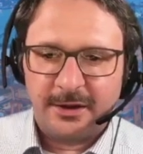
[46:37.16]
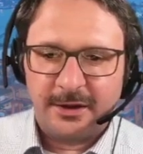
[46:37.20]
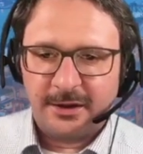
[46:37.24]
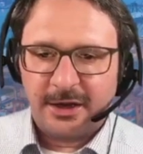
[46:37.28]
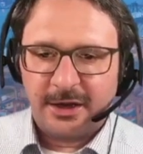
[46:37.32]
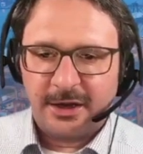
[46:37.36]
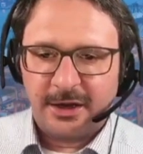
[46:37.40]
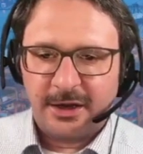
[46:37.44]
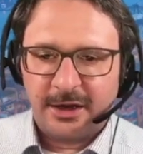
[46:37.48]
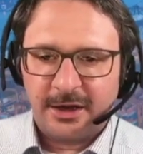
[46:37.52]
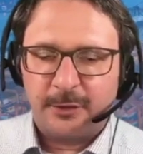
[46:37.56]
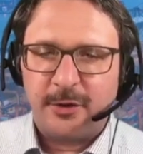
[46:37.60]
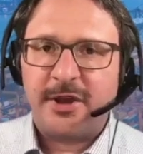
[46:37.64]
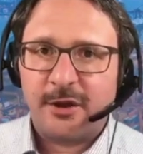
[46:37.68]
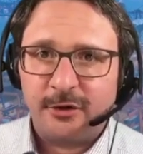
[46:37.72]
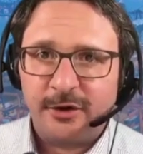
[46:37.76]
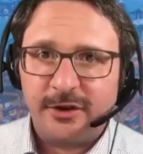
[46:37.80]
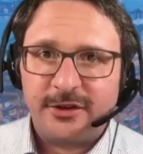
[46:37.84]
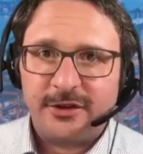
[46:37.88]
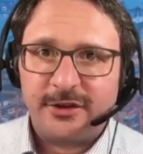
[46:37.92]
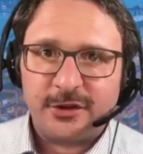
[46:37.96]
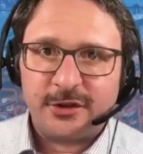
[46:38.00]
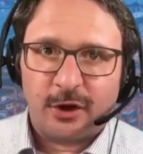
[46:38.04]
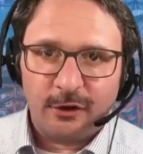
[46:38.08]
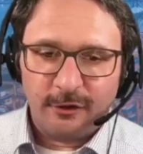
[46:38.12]
And we can
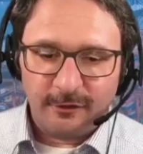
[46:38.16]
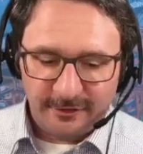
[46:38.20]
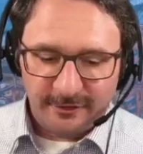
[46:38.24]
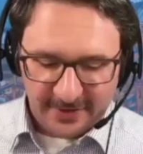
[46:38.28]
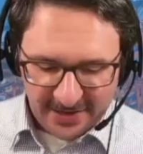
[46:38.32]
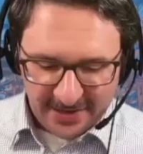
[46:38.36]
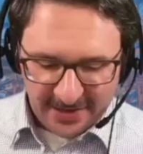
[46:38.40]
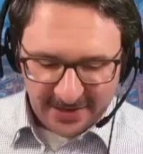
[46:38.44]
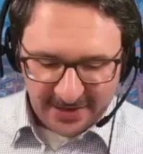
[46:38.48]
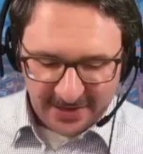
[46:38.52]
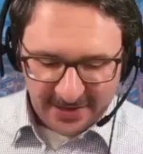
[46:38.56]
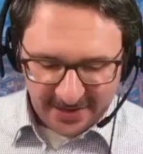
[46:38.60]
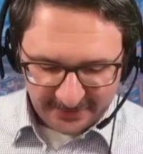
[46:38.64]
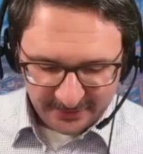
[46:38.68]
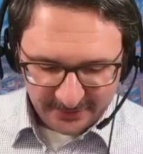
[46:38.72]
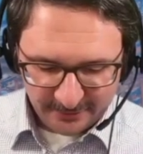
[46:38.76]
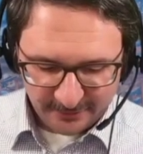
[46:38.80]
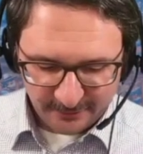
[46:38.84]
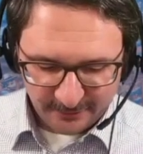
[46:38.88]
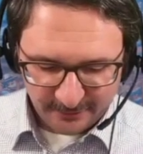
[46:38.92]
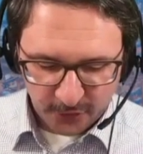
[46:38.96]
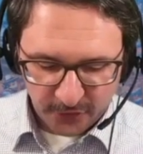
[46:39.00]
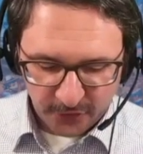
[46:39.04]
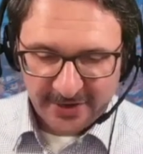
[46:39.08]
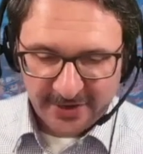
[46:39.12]
only solve that
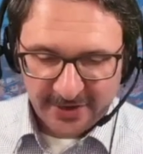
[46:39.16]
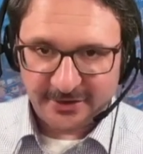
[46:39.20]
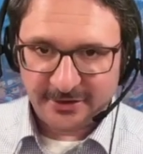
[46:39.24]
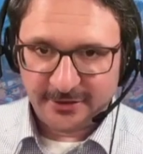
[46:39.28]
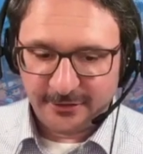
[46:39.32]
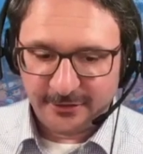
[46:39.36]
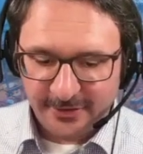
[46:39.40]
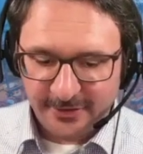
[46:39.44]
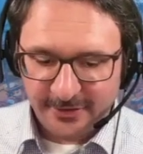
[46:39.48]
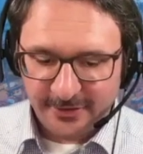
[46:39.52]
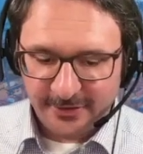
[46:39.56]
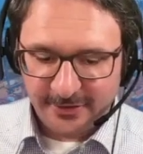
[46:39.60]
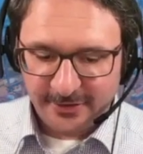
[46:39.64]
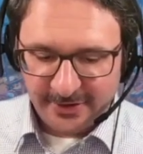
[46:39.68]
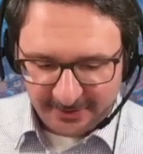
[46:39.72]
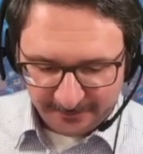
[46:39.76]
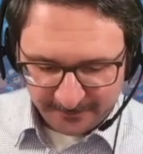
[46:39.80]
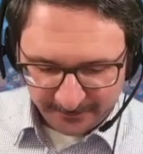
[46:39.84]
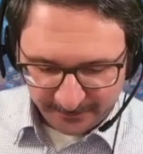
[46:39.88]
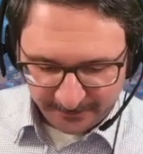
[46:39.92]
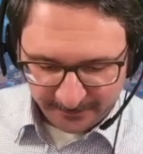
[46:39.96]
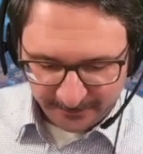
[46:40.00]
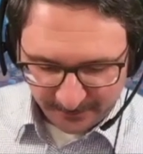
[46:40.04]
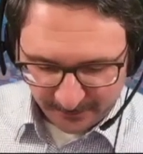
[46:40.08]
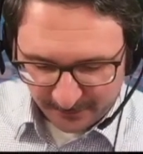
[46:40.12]
for x3
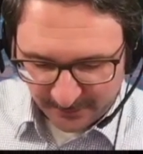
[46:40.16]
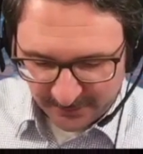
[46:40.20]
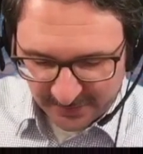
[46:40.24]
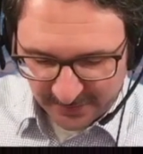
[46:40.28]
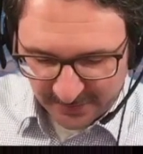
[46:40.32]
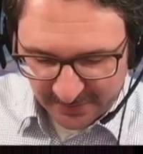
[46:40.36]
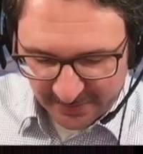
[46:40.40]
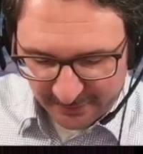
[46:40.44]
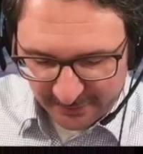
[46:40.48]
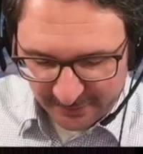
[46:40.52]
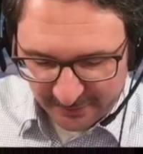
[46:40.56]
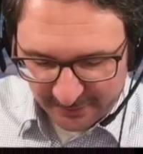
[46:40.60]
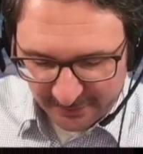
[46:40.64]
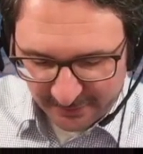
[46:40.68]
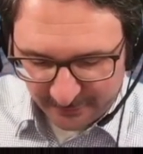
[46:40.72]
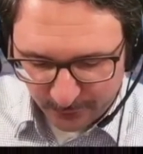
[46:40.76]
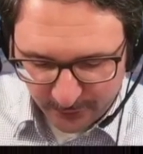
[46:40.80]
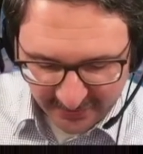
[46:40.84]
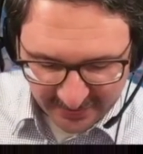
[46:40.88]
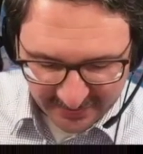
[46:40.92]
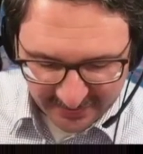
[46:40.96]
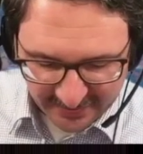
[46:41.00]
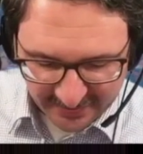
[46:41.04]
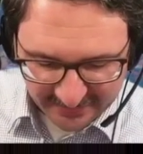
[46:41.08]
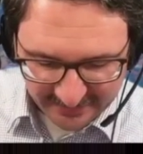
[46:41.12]
if
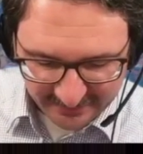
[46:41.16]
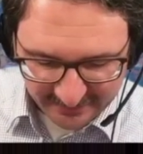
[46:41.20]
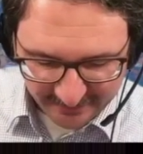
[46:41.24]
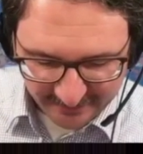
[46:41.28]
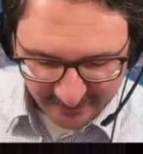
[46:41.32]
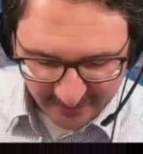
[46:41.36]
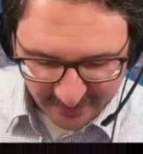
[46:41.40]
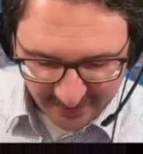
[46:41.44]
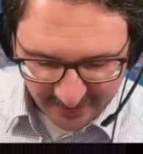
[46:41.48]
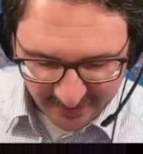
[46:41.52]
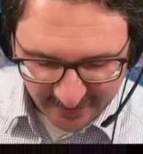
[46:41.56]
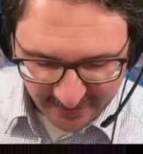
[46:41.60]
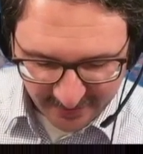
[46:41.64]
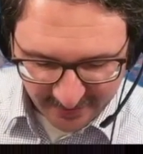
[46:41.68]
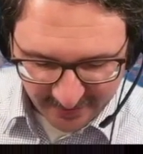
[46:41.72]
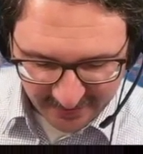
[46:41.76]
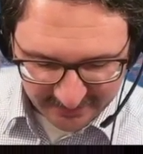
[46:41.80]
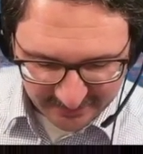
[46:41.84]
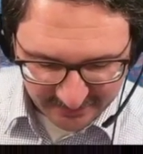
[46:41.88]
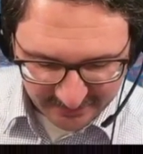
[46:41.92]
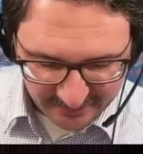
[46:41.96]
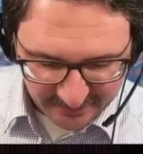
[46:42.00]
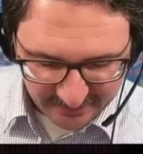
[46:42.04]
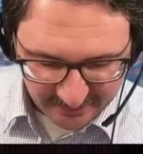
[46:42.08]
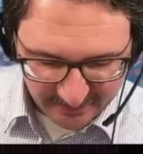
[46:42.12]
we can
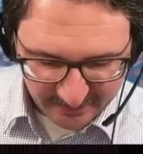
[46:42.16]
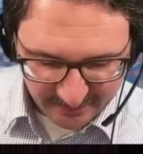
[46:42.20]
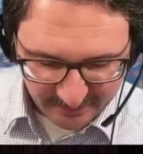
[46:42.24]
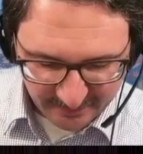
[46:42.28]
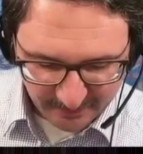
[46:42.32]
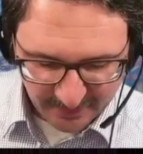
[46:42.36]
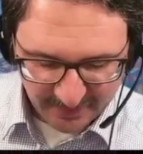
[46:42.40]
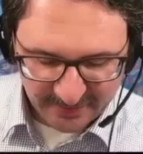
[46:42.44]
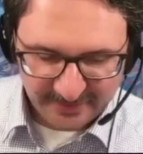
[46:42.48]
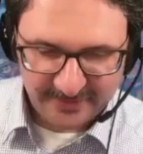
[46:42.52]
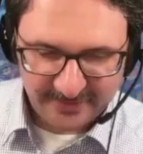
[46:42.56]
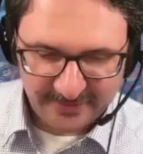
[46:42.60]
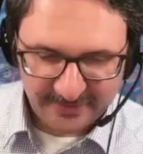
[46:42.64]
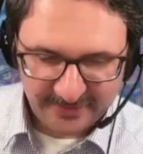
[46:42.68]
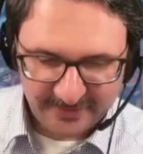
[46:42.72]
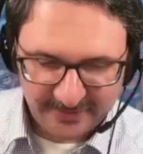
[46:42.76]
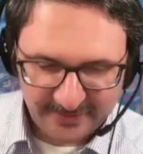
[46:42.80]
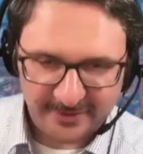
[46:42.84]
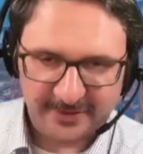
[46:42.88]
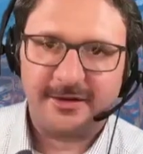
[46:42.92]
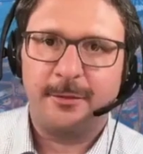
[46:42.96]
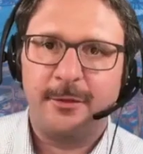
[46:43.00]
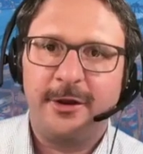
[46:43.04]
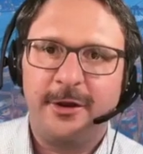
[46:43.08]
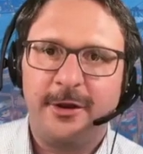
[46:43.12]
divide by
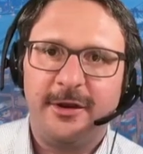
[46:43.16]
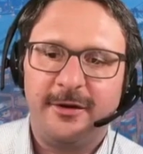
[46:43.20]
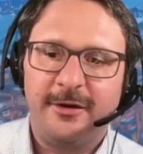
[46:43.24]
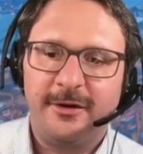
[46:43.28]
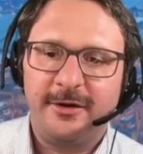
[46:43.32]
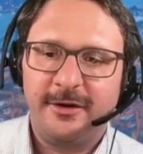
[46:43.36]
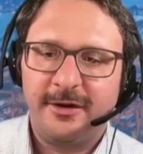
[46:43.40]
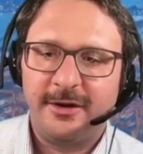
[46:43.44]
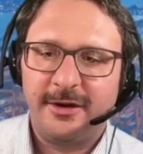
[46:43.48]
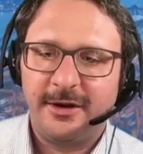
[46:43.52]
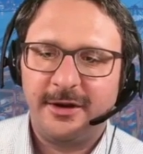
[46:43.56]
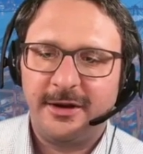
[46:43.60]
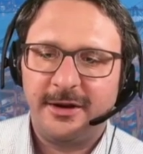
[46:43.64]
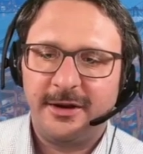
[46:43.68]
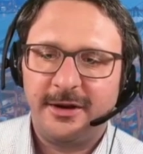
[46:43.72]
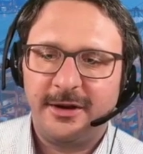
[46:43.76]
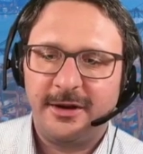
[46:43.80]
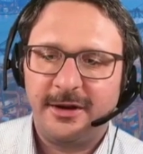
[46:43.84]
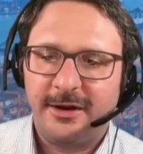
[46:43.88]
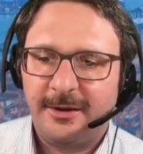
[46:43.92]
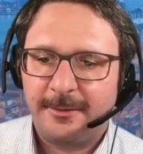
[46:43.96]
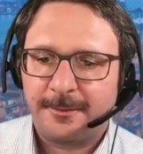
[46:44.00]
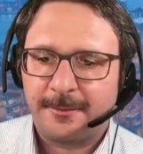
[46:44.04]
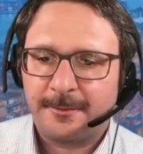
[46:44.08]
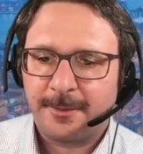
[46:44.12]
this number here.
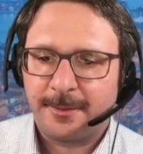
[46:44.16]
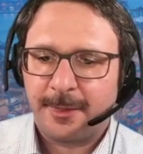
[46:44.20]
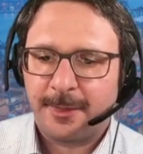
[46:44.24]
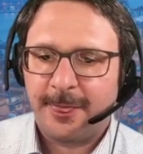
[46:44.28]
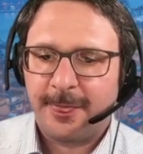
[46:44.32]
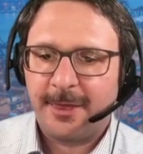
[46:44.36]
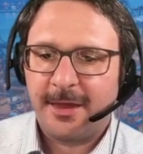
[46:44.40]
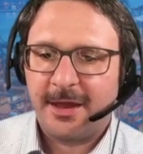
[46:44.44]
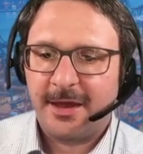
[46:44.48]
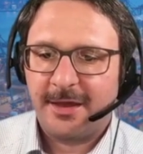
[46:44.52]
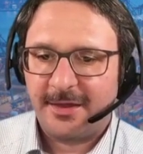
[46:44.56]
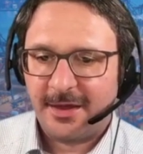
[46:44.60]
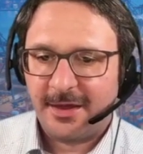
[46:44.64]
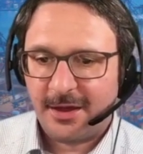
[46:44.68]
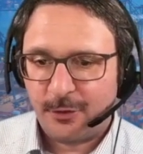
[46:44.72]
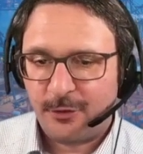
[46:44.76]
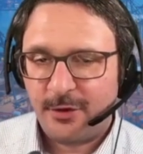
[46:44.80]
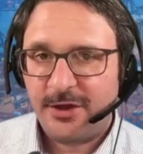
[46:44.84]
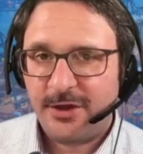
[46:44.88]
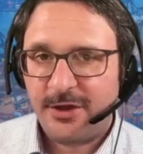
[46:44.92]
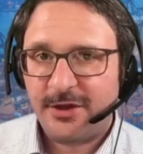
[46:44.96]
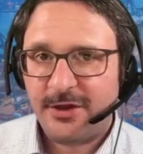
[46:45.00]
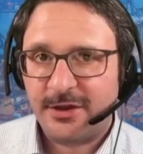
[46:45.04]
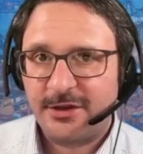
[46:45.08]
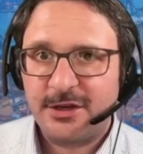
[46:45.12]
And that
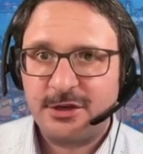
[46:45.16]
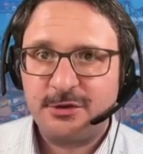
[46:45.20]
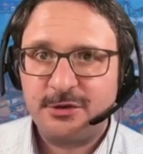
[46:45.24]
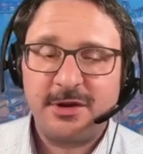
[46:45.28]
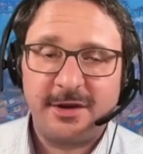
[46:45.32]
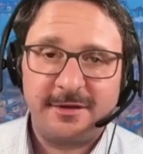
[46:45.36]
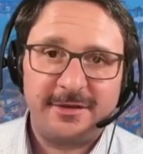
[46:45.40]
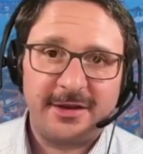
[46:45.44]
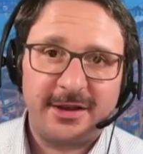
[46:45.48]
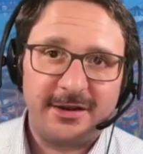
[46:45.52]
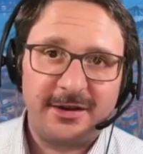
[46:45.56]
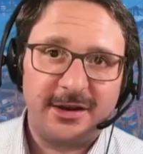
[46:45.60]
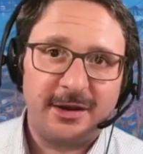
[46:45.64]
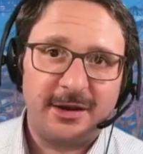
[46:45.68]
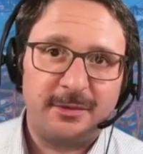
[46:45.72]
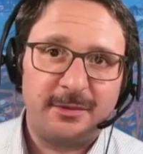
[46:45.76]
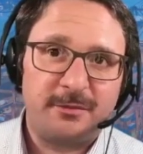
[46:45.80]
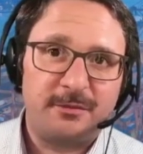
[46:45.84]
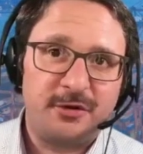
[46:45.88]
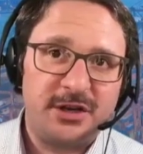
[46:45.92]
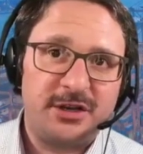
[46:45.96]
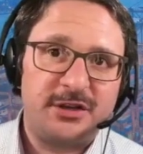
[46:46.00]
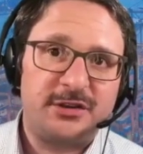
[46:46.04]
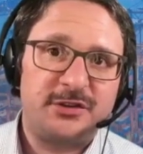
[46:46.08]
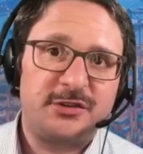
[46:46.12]
we can do if that
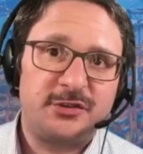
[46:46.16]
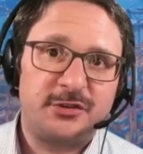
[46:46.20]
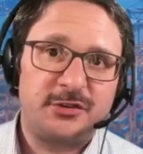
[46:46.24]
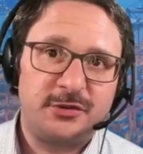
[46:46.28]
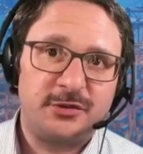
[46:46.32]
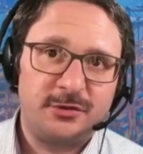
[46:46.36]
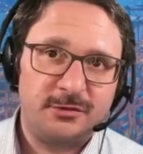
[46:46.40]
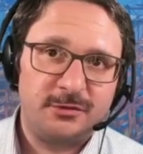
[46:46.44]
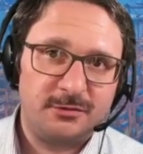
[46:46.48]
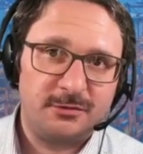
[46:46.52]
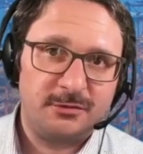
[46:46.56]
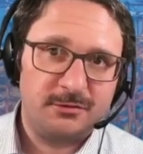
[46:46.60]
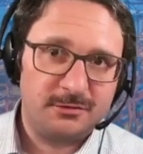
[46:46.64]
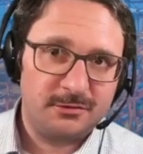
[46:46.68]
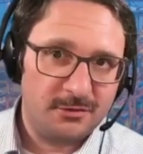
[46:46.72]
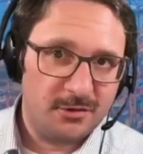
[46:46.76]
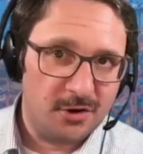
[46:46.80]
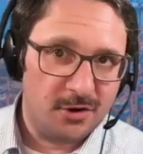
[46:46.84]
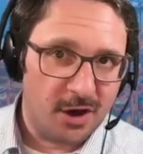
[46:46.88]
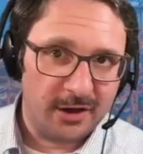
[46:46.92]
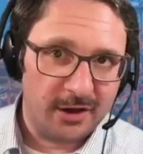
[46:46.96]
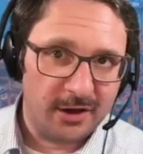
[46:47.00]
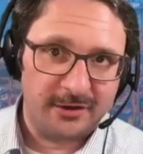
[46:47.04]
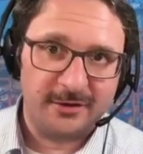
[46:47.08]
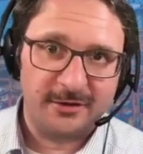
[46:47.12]
number is
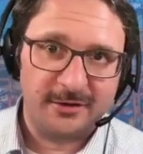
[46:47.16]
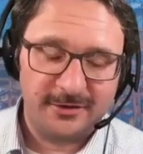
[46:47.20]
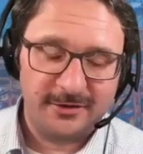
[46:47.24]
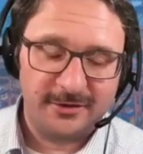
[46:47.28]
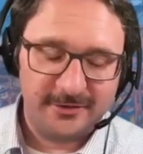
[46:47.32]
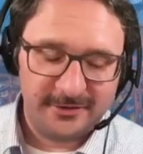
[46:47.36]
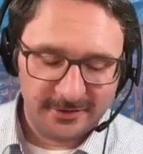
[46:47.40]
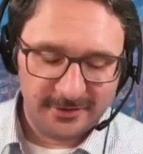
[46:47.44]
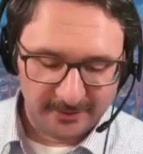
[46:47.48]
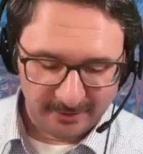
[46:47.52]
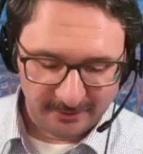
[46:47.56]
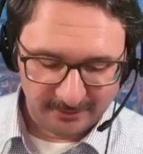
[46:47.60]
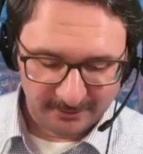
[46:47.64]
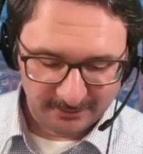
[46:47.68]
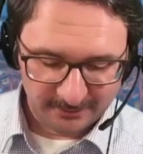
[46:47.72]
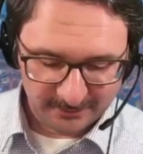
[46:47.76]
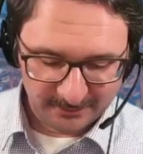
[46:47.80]
not 0.